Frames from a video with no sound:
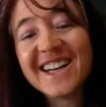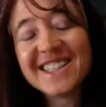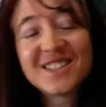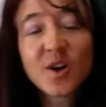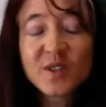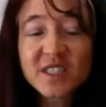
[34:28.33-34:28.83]

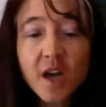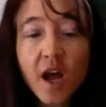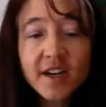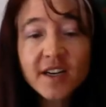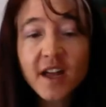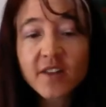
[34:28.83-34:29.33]
So it's not
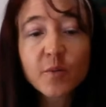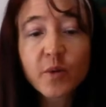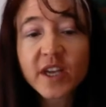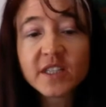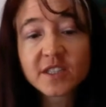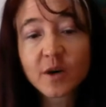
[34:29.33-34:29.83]
another
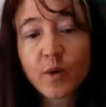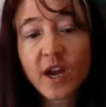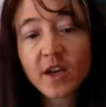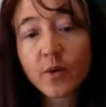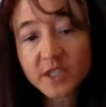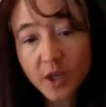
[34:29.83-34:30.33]
place to write
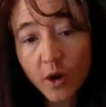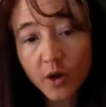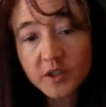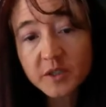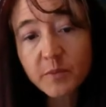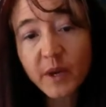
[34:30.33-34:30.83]
your
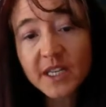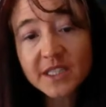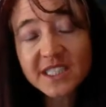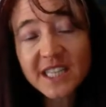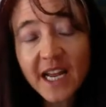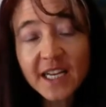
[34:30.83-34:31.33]
results, but
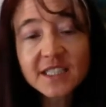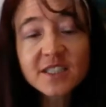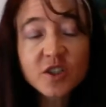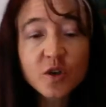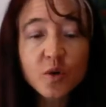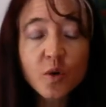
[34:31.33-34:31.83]
instead it's
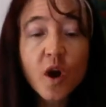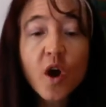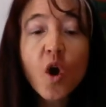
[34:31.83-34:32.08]
to